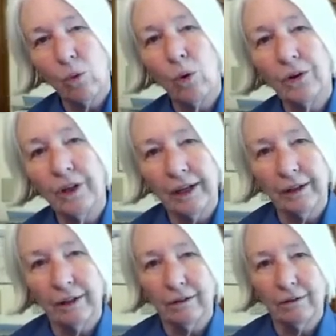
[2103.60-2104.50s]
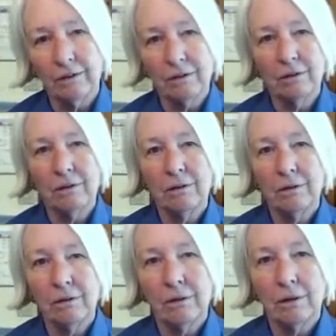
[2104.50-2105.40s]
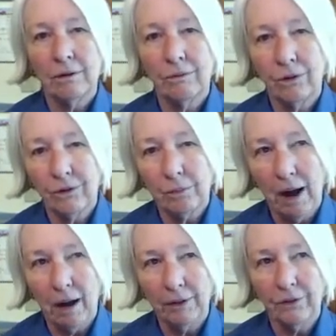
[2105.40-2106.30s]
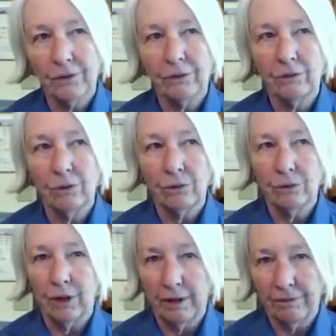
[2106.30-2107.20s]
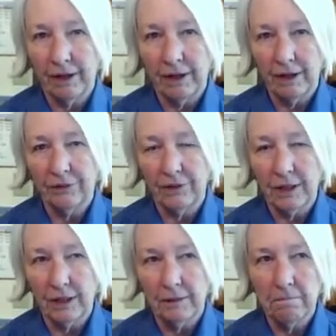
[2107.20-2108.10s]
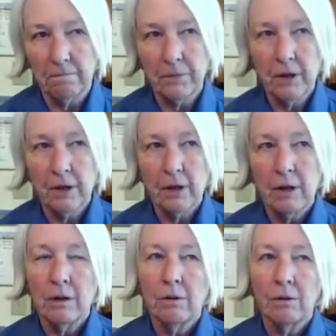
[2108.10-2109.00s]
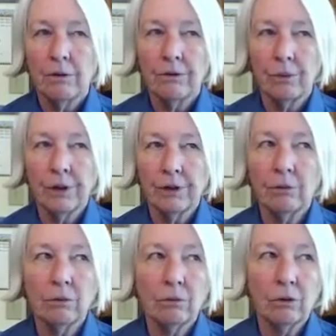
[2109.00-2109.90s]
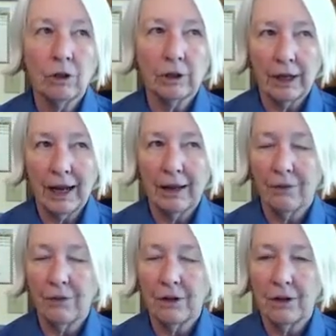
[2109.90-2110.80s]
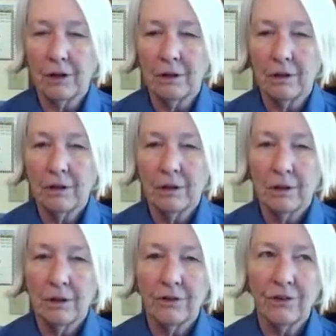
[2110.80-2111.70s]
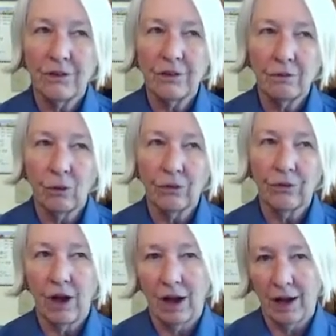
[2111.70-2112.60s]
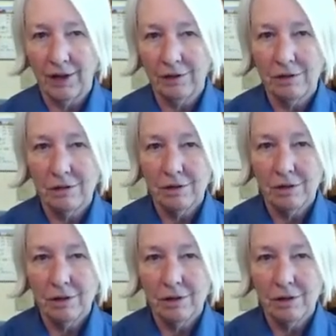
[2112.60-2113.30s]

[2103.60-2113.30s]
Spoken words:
a coordinated response to FASD. So we don't look at the civil side